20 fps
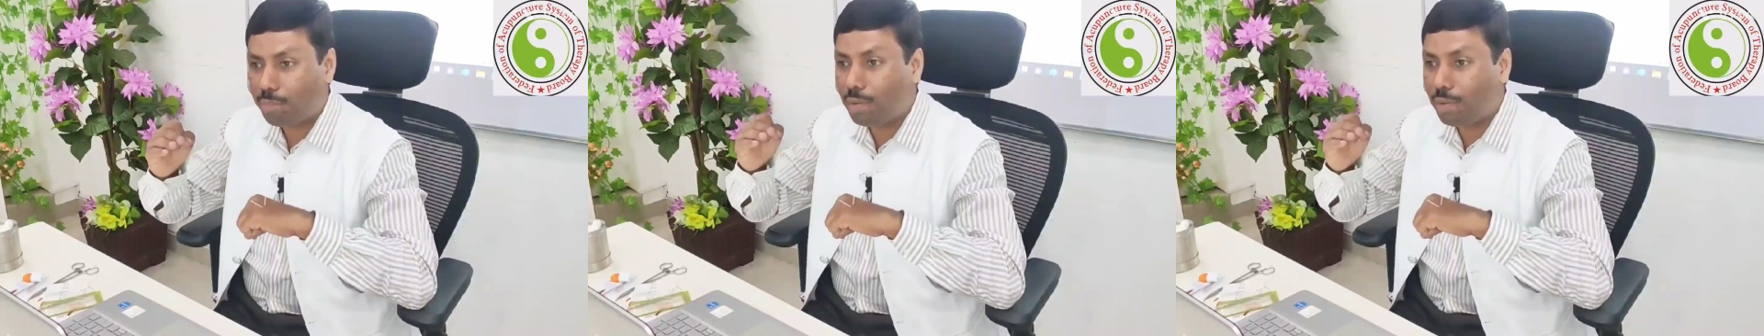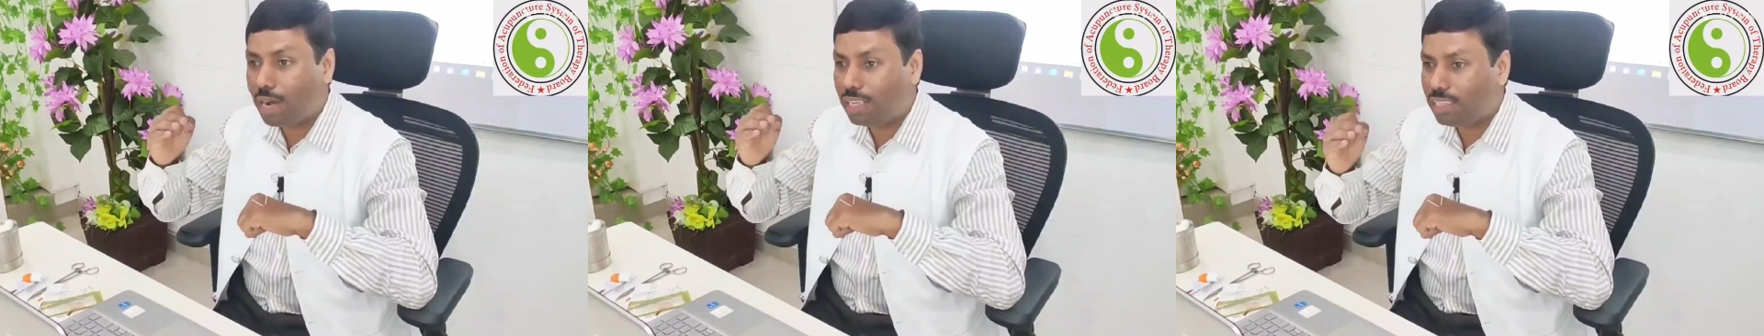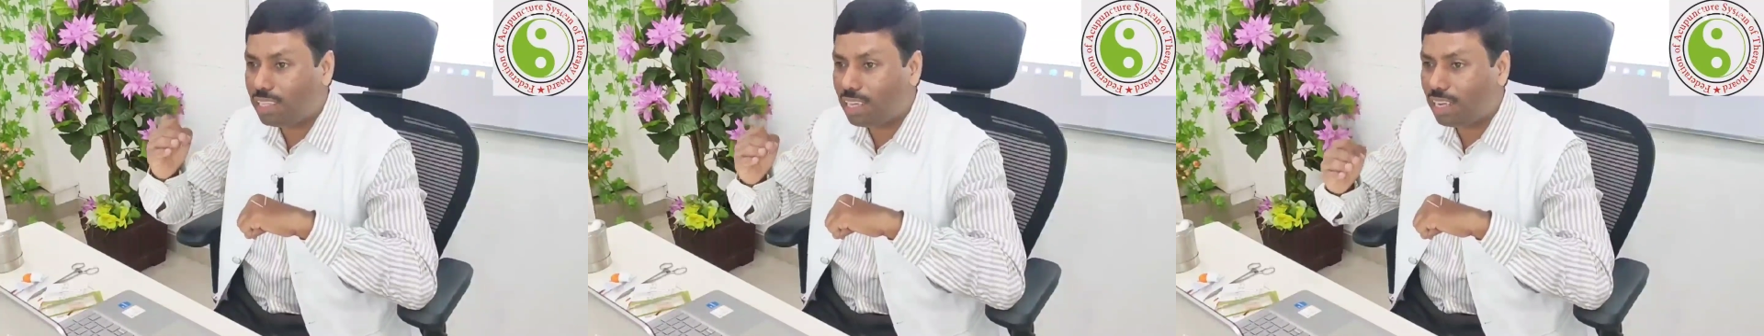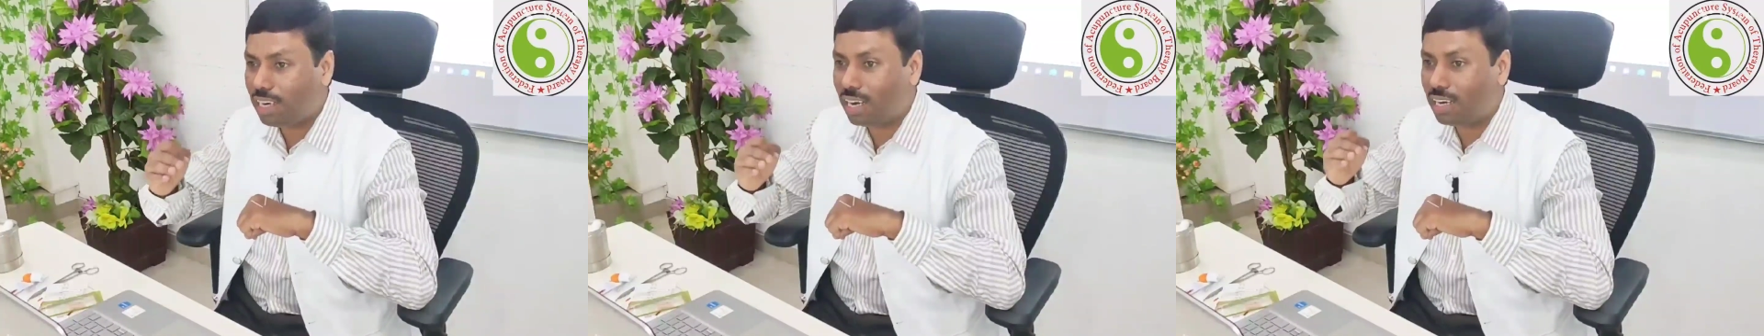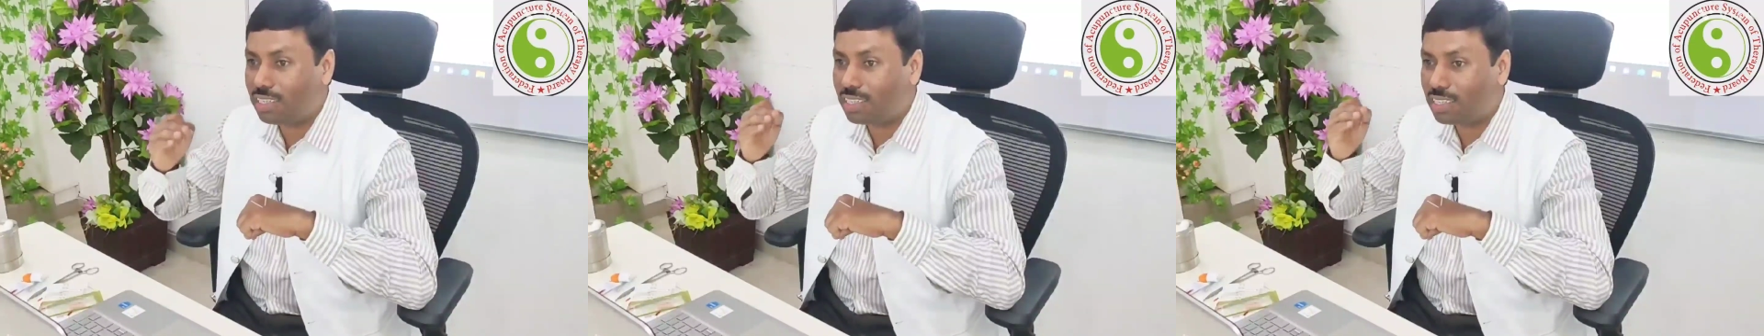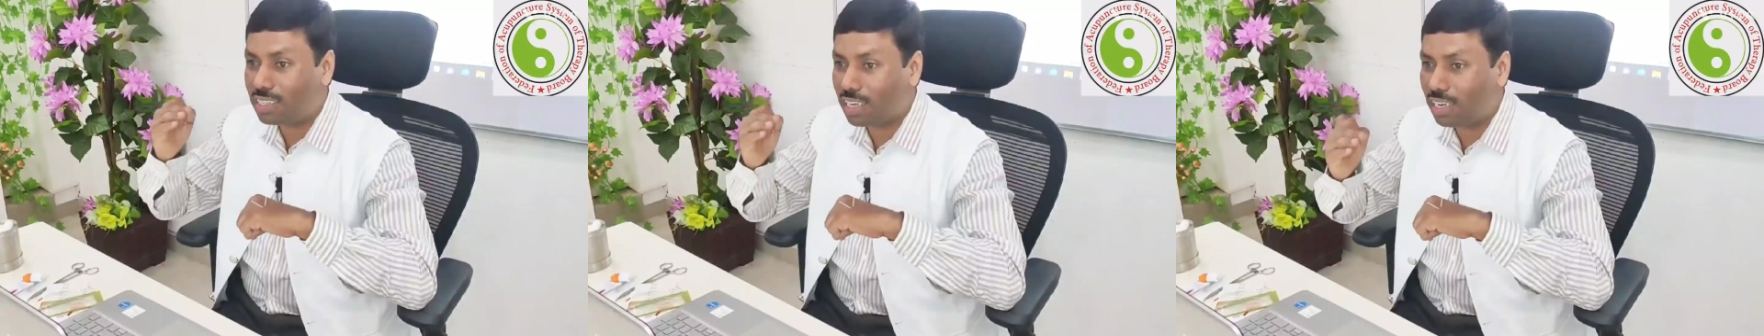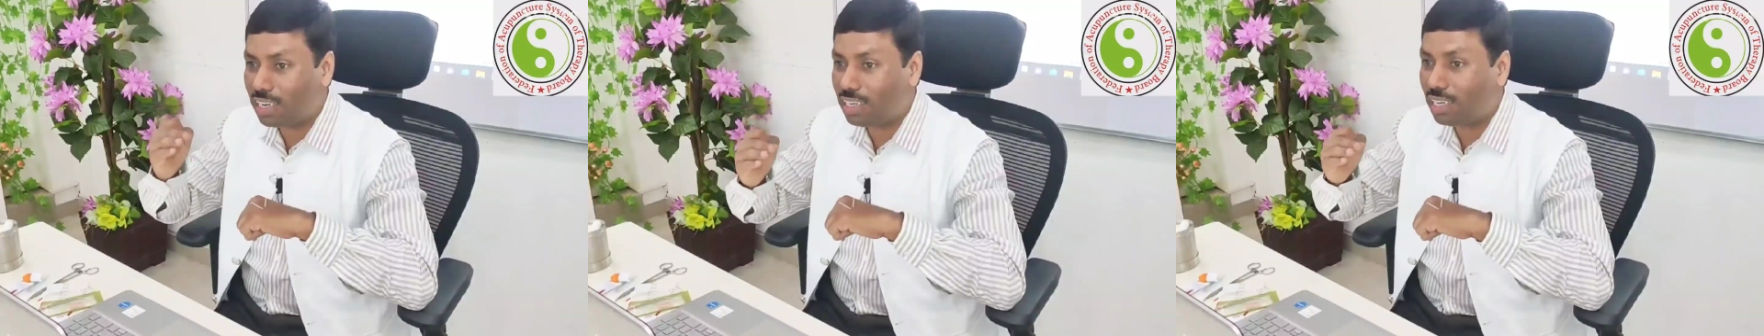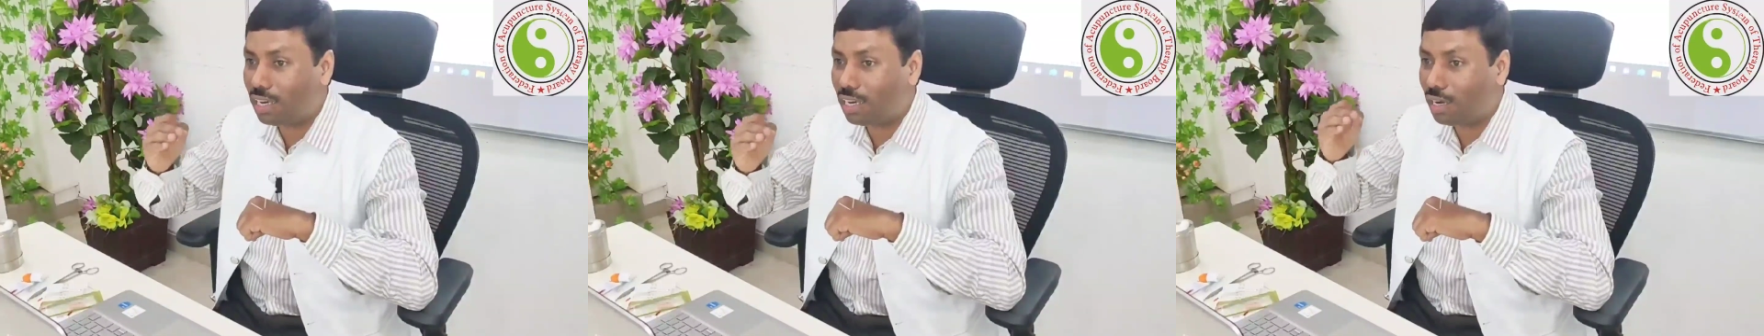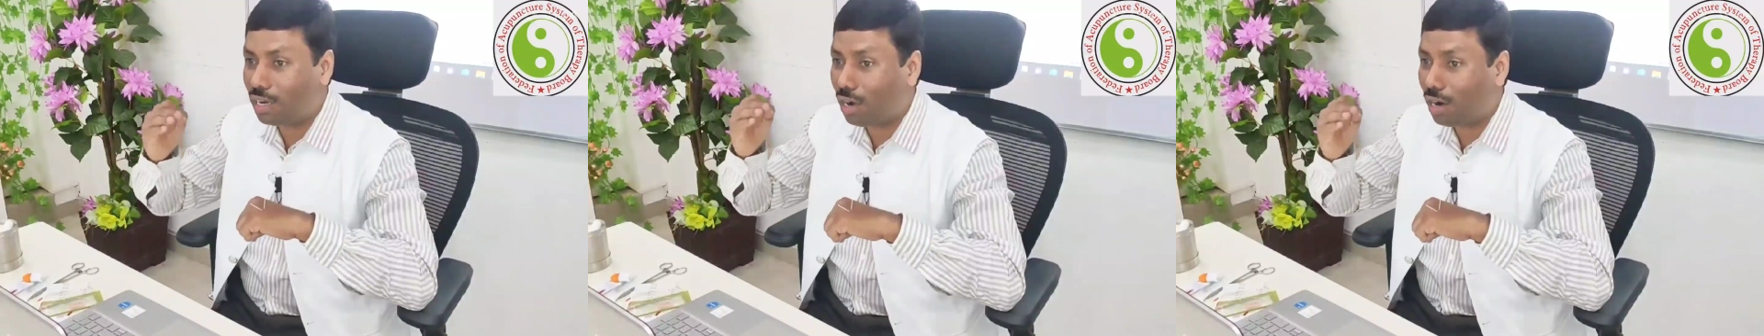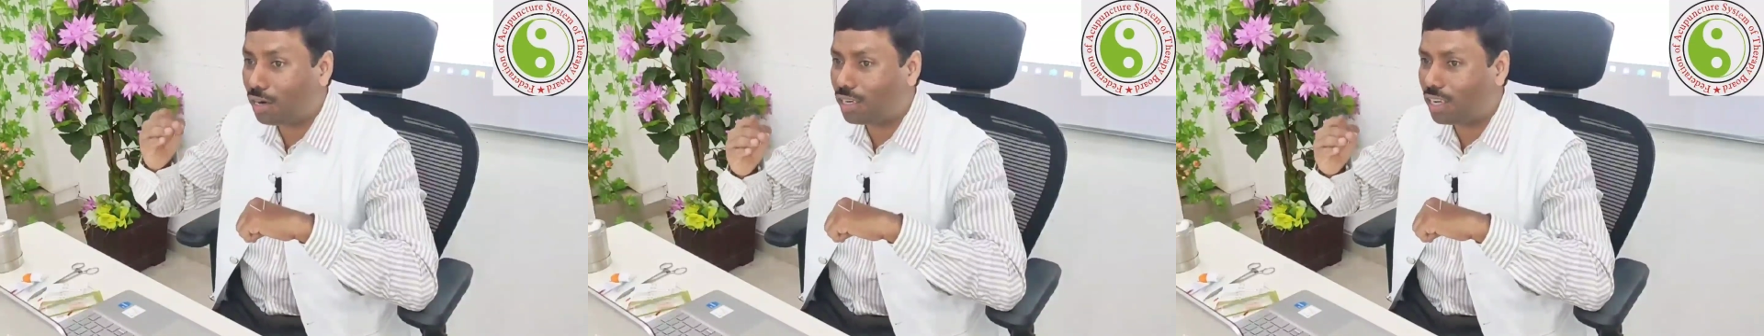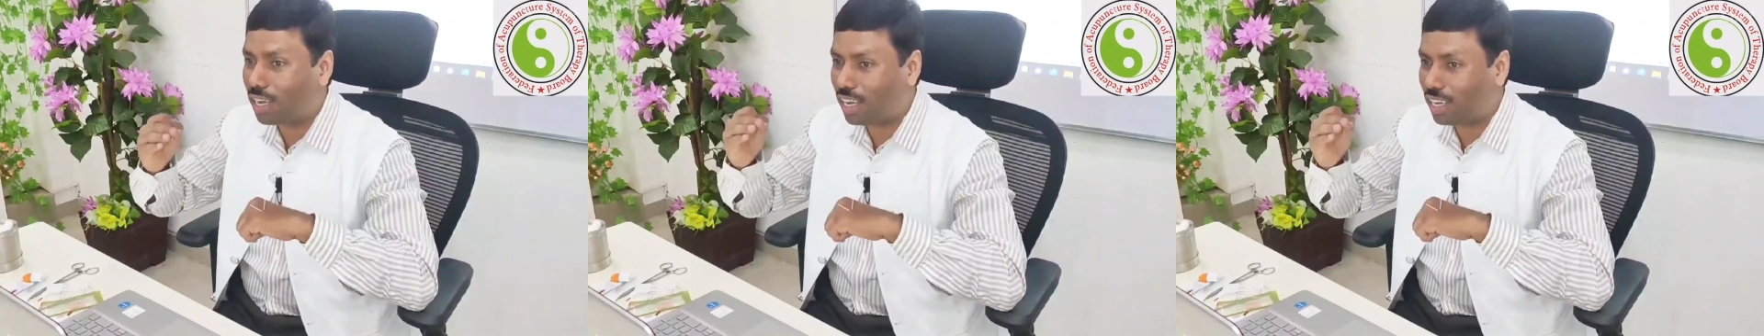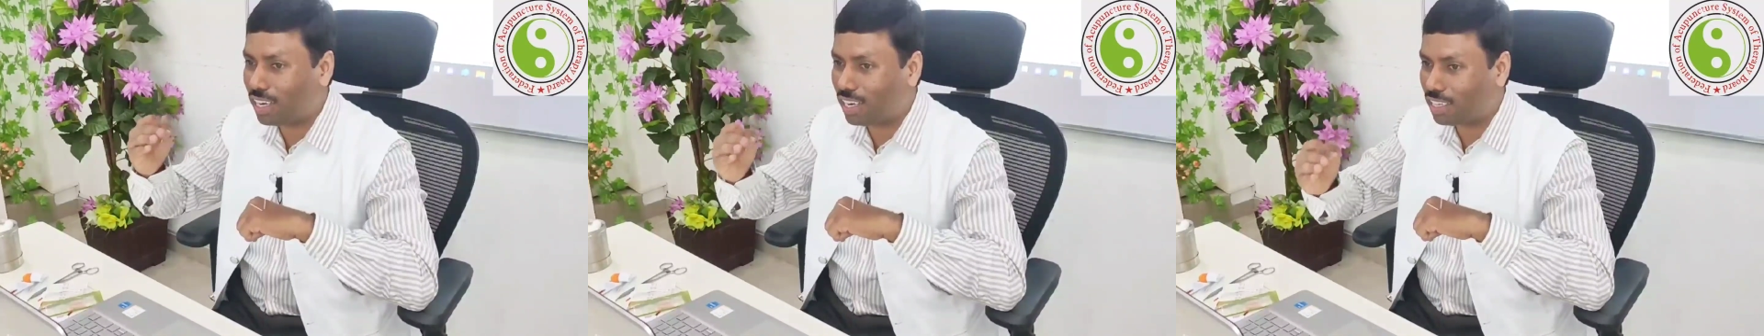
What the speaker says: mother and son law